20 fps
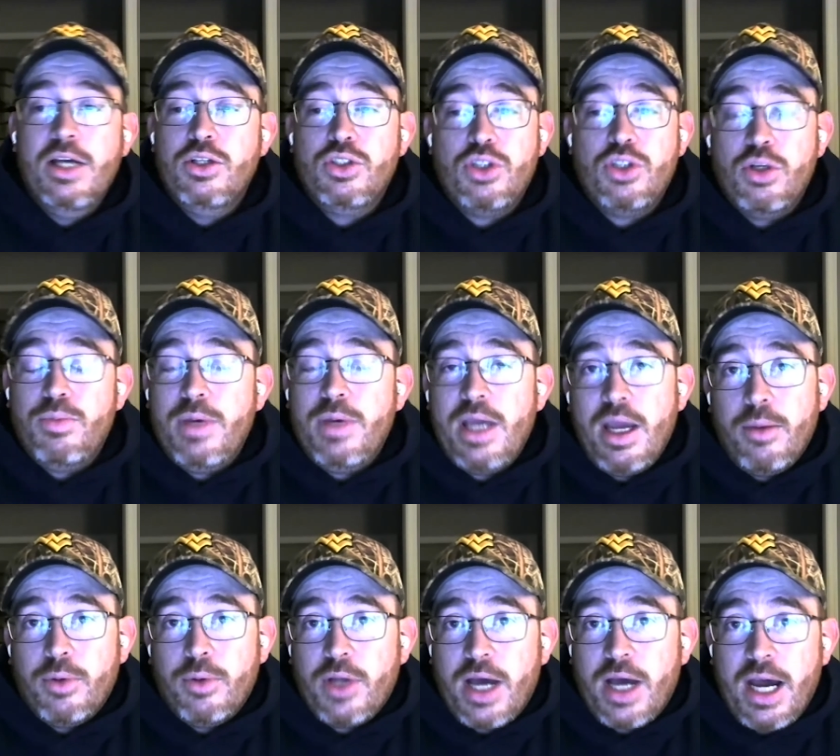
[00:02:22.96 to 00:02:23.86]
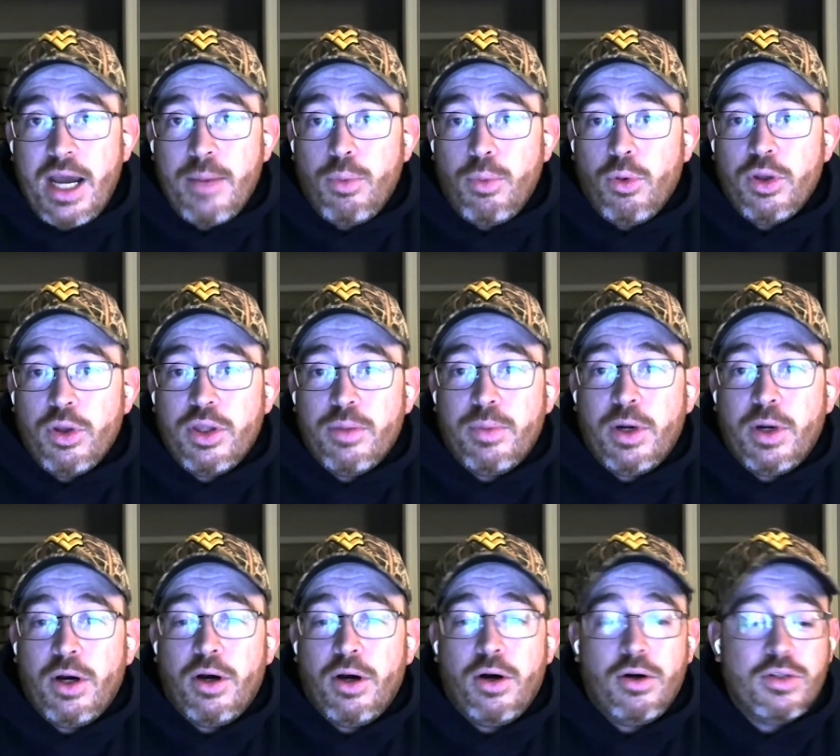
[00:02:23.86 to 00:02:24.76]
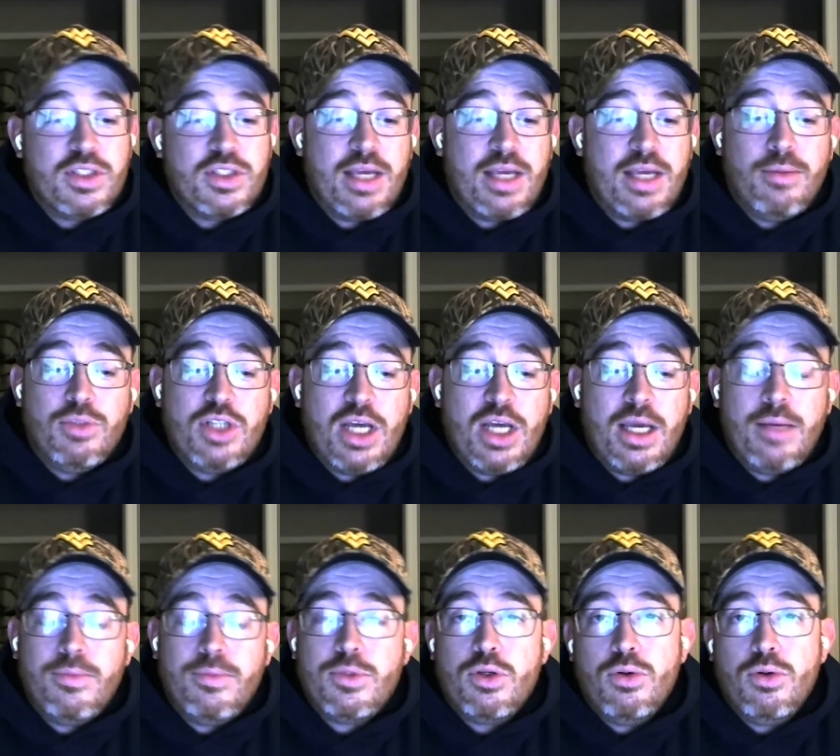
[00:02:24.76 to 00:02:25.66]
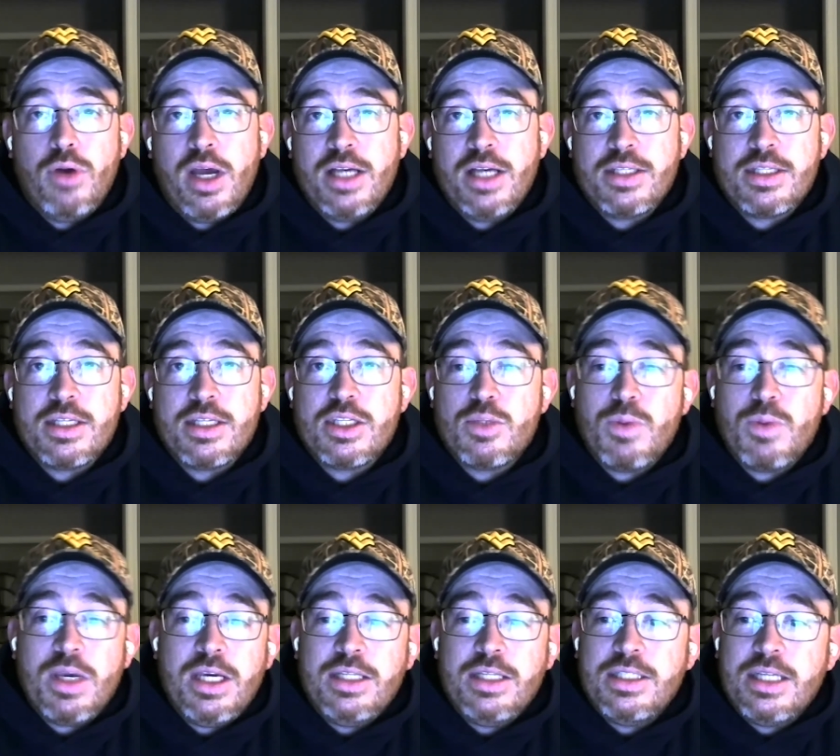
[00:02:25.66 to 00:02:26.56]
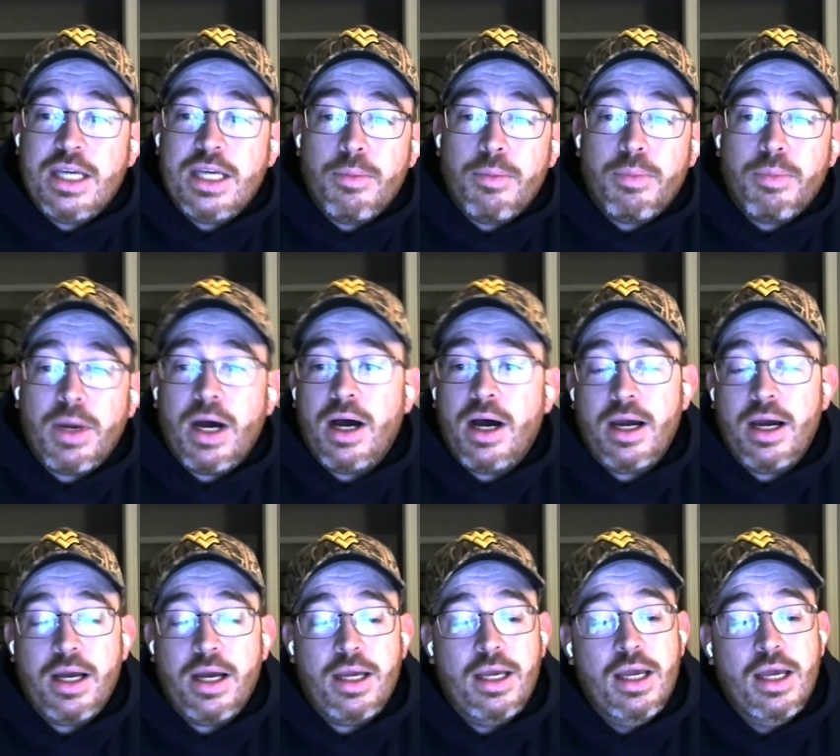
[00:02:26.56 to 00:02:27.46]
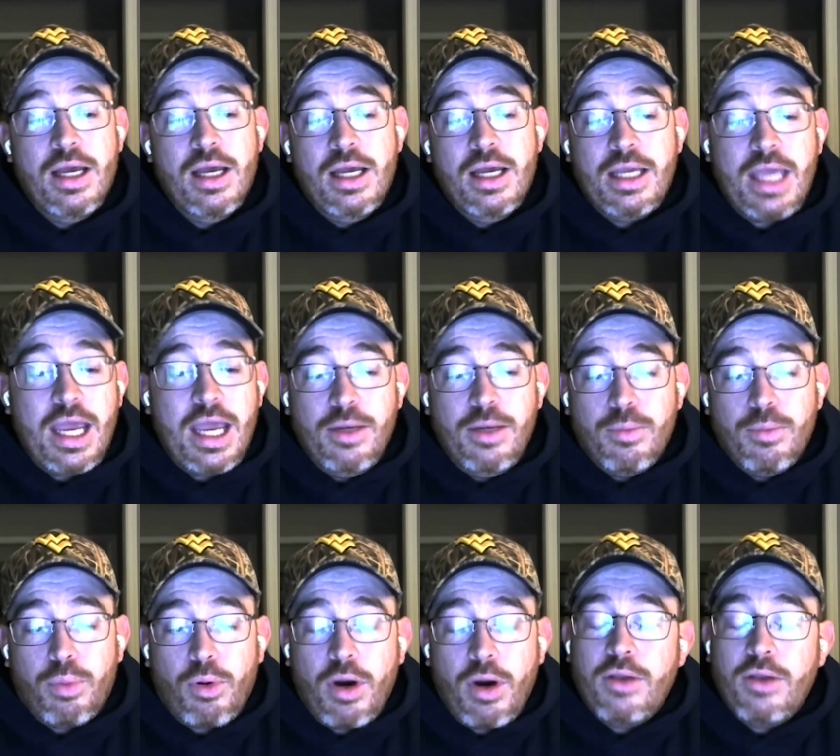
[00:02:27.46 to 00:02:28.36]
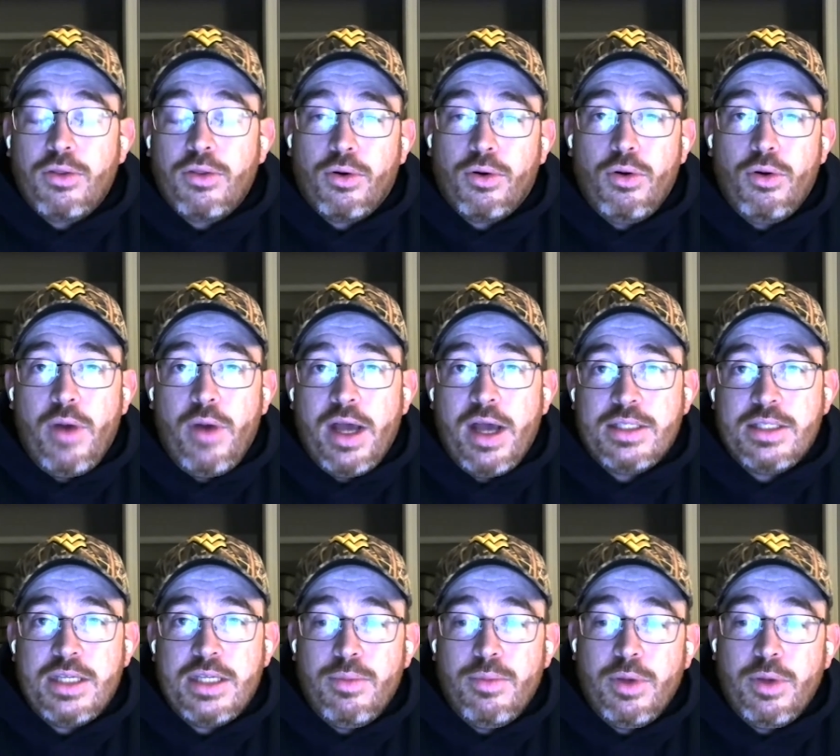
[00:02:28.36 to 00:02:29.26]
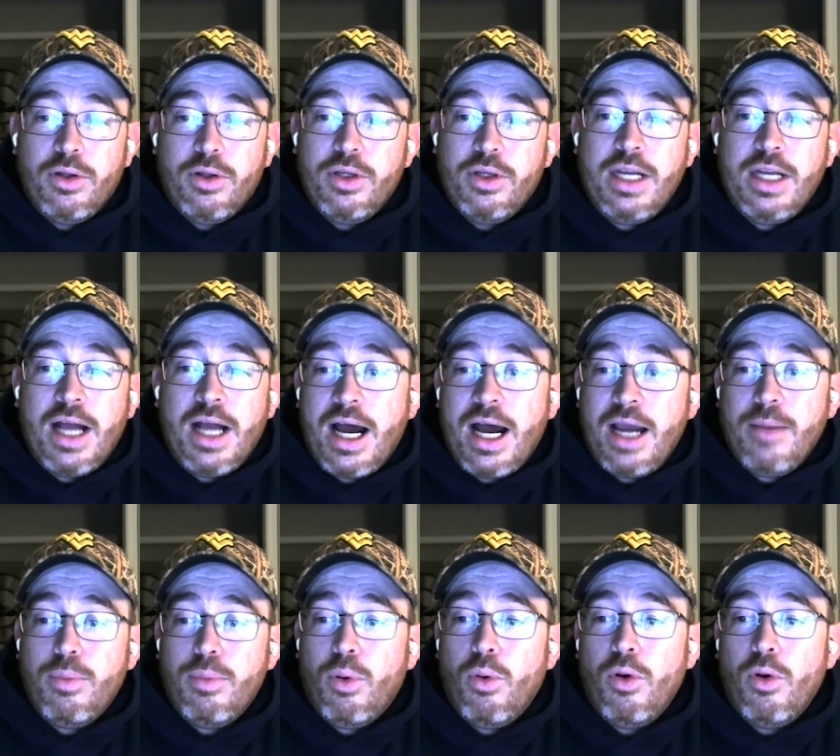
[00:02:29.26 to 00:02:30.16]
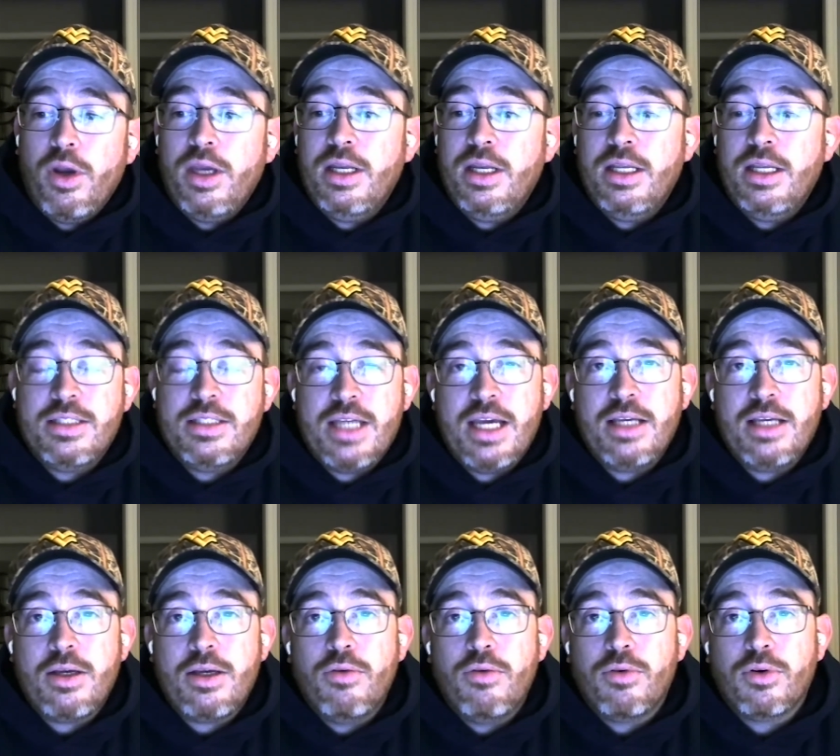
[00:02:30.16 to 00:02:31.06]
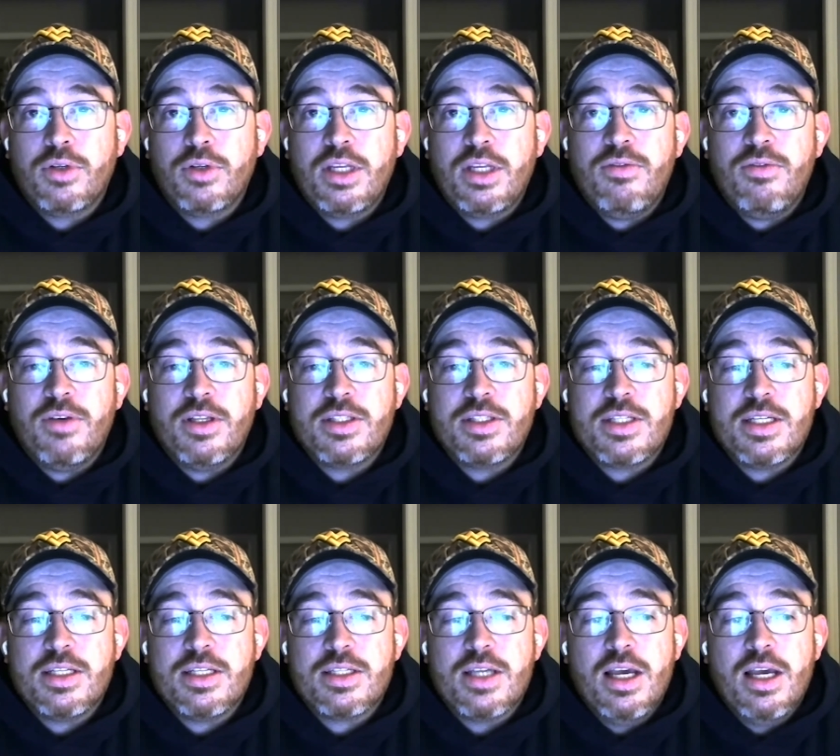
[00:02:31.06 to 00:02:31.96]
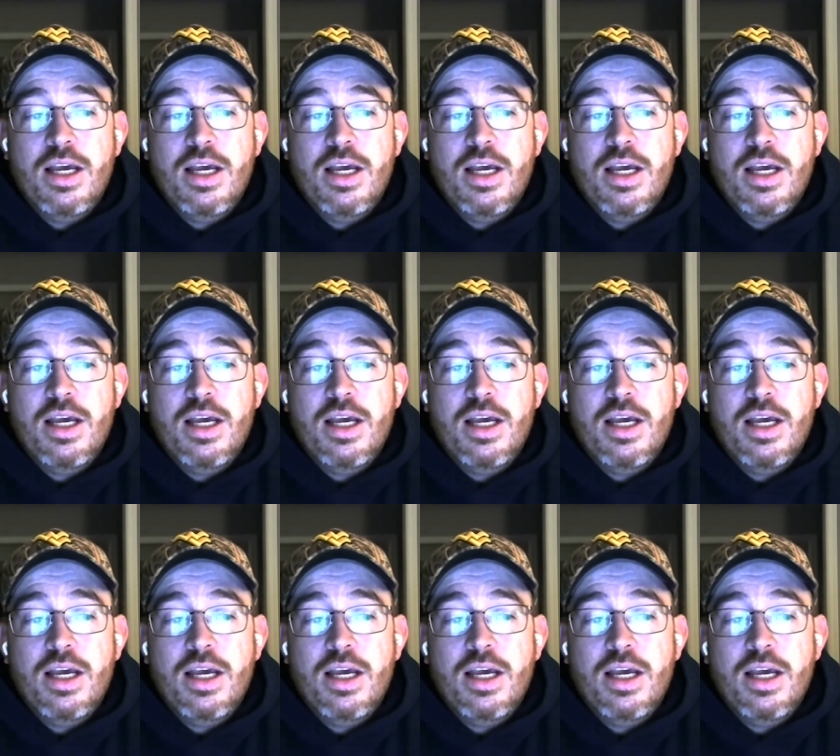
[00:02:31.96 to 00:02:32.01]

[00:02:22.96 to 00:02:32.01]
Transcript: should be able to high point the ball. Sam James, who has the speed to get by, Caden Prather, who has the ability to high point and take over defenses.